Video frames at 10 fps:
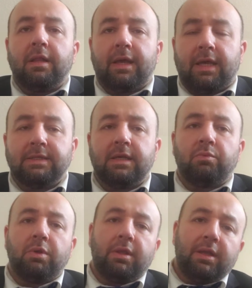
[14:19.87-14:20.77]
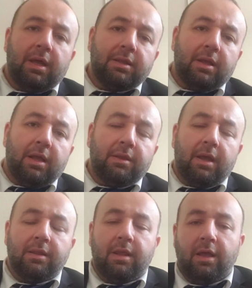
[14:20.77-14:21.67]
Like I said, we lean
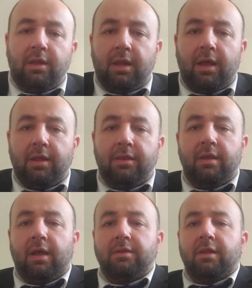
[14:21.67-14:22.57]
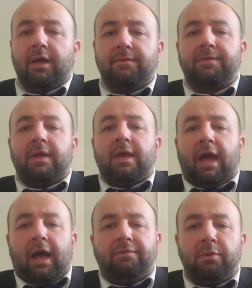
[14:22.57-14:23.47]
on the left.
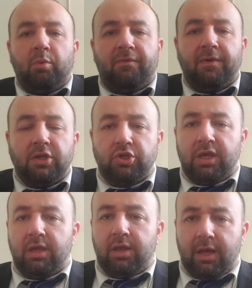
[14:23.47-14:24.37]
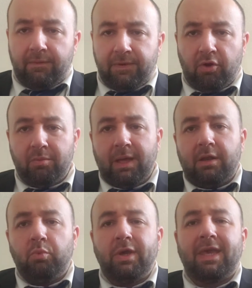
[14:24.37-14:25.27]
After we finish eating
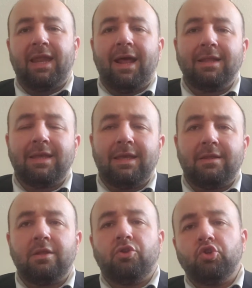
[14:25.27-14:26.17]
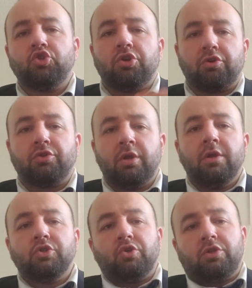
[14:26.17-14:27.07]
afikoman, we cannot eat dessert.
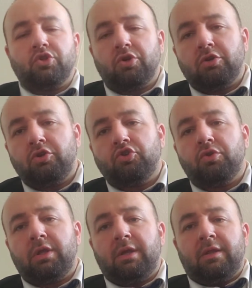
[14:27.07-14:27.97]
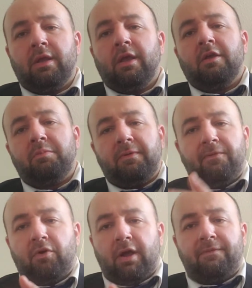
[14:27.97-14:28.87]
So dessert you should eat
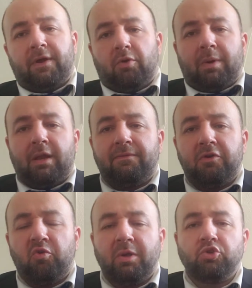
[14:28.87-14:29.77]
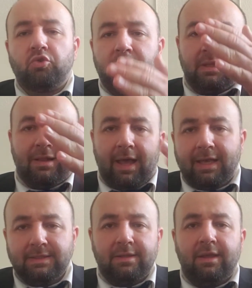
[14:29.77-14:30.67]
before afikoman. Afikoman should be the
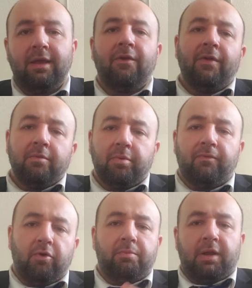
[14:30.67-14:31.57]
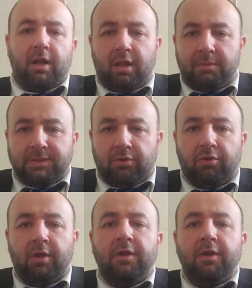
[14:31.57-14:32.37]
last thing before birkat hamazon.